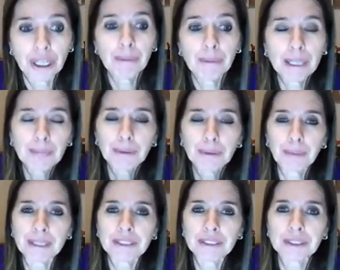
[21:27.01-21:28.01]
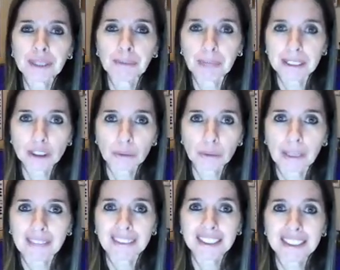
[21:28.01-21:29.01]
Pick up your pencil and blend to write
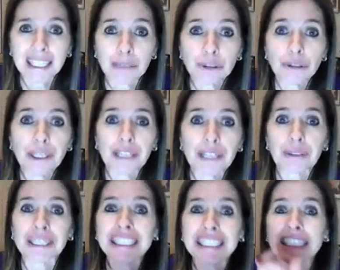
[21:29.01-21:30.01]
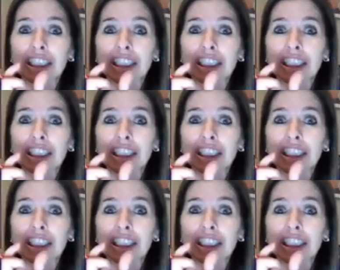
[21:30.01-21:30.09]
the sound you hear in each